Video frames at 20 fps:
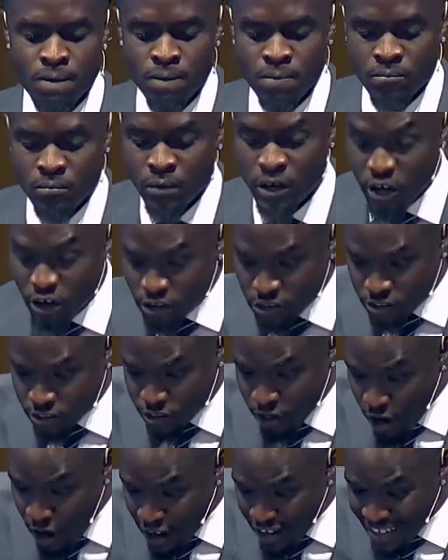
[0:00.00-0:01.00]
Because
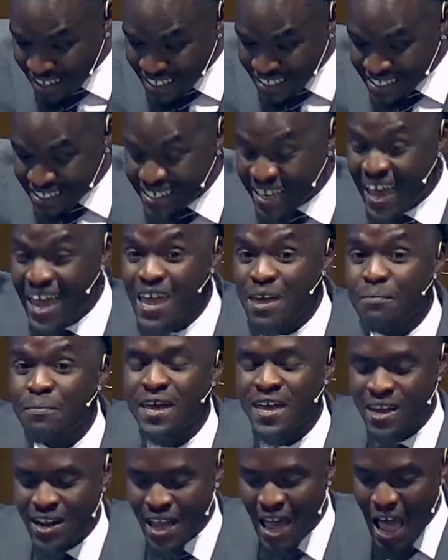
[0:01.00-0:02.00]
darkness came
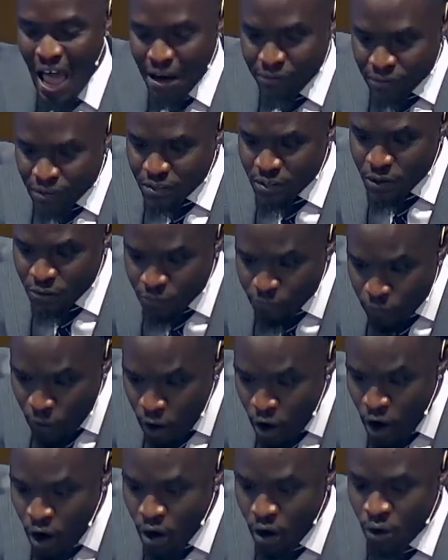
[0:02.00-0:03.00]
in after the
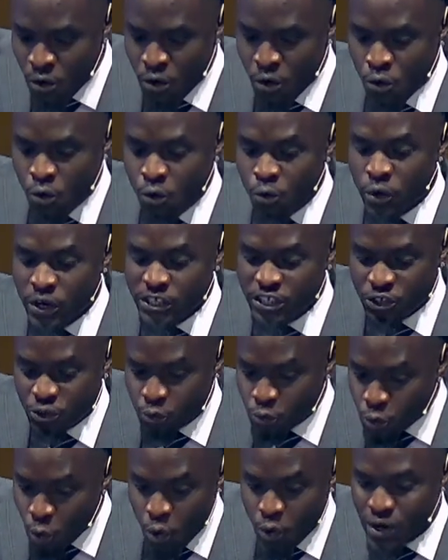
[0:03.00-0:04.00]
fall, which
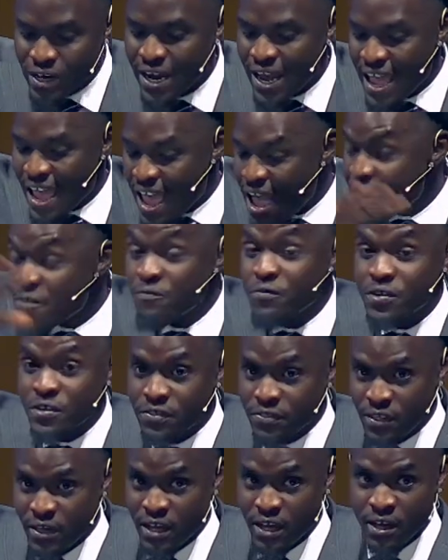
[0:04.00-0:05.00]
ruined
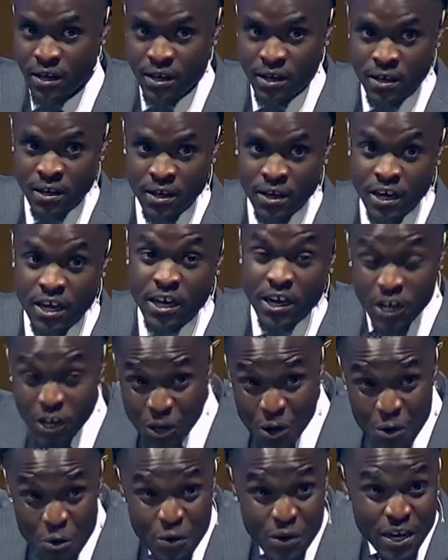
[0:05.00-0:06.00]
everything,
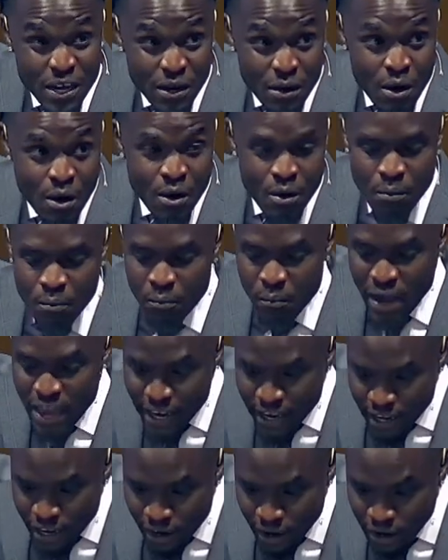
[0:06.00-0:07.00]
including
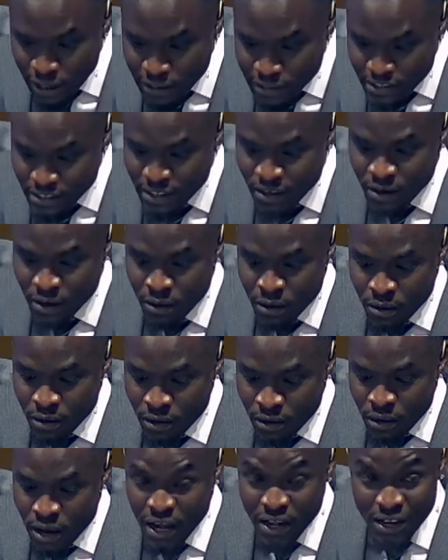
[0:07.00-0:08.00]
making us
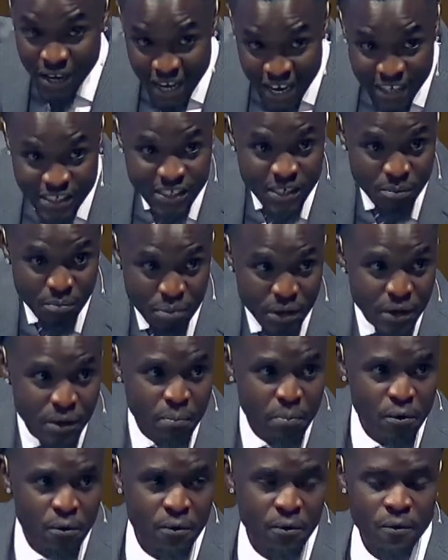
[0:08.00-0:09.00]
a lazy
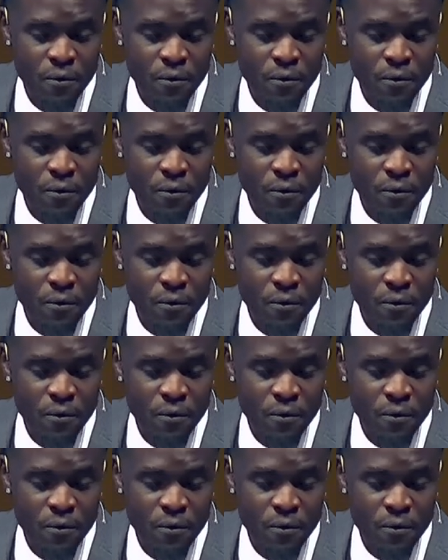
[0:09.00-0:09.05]
people.